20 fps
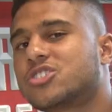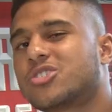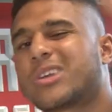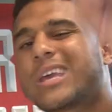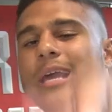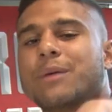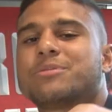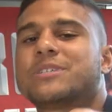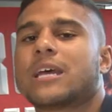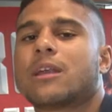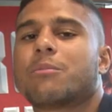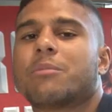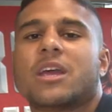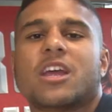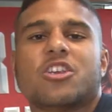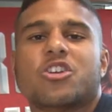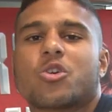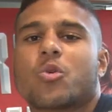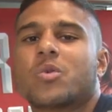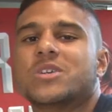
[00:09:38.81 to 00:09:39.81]
So keep sending me
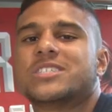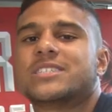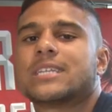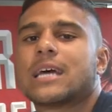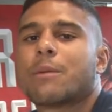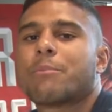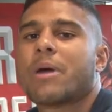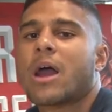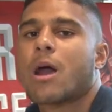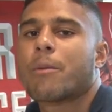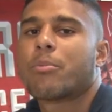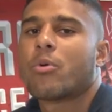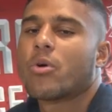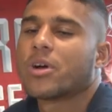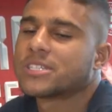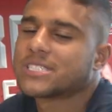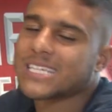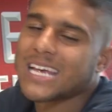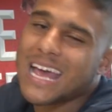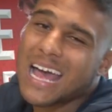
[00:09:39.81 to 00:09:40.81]
in your Quincy Time
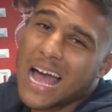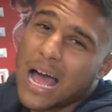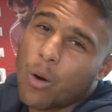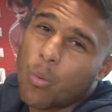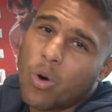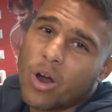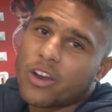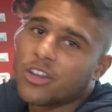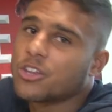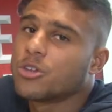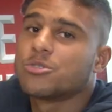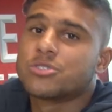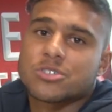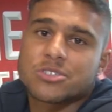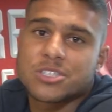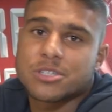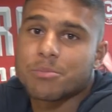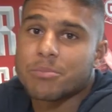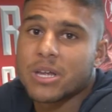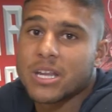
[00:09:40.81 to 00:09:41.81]
PowerPoints. I want a
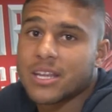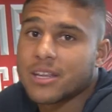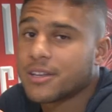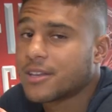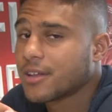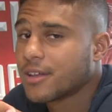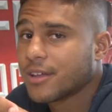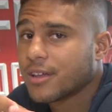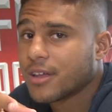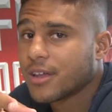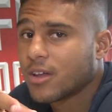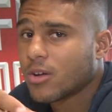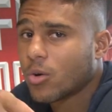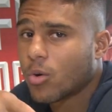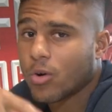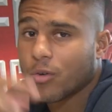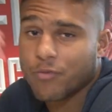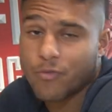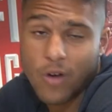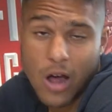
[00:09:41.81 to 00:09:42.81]
user submitted
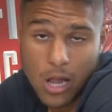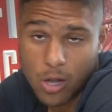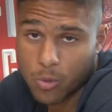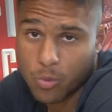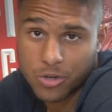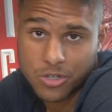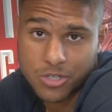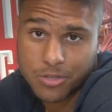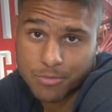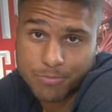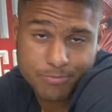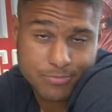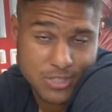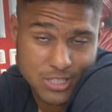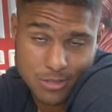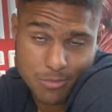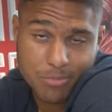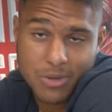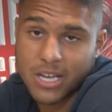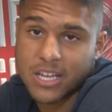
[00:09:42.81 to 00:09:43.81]
or follower
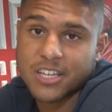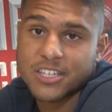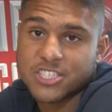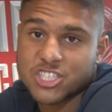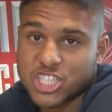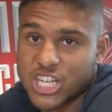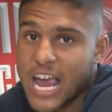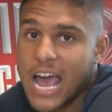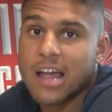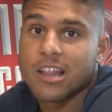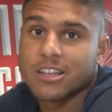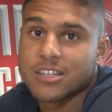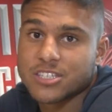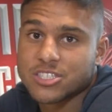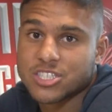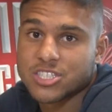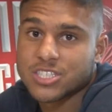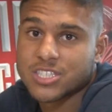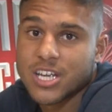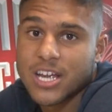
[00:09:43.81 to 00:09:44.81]
submitted
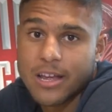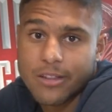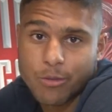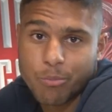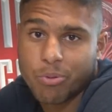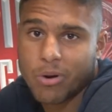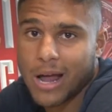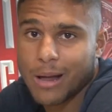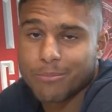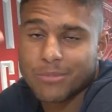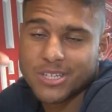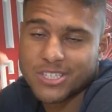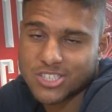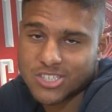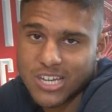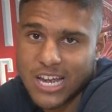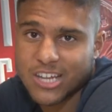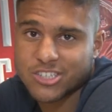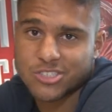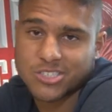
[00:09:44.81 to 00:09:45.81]
challenge. The problem is
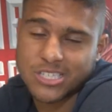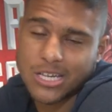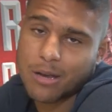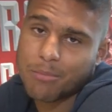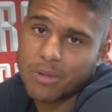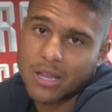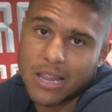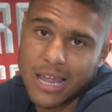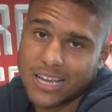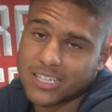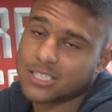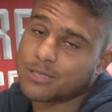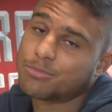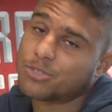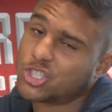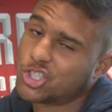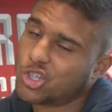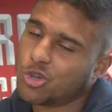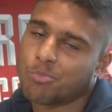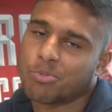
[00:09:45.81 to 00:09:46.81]
you guys are sending me like some
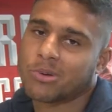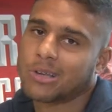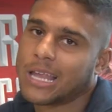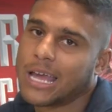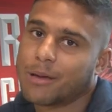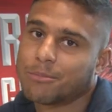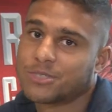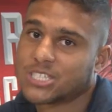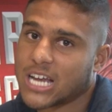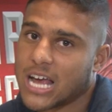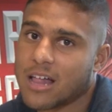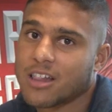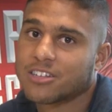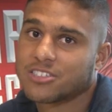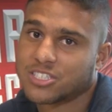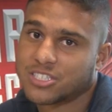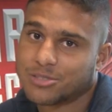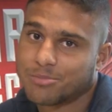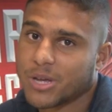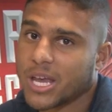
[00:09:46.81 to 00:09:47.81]
super lame
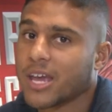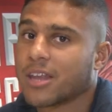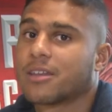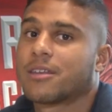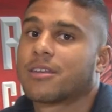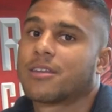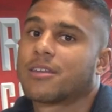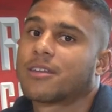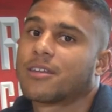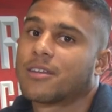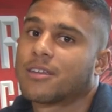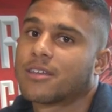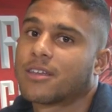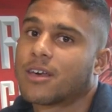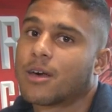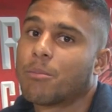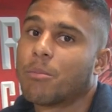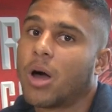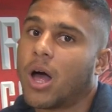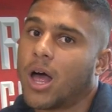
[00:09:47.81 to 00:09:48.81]
challenges, man.
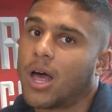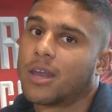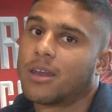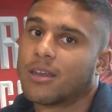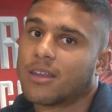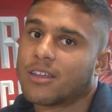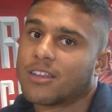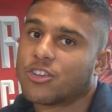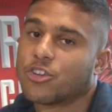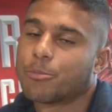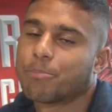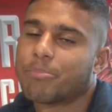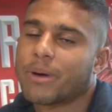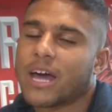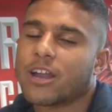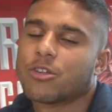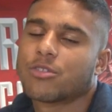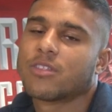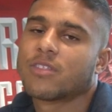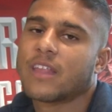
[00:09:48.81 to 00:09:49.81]
Come on, you're
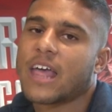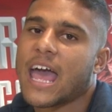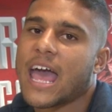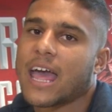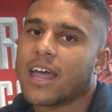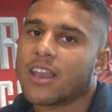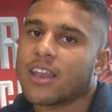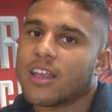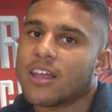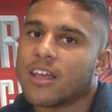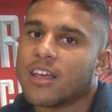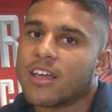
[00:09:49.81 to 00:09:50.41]
better than that.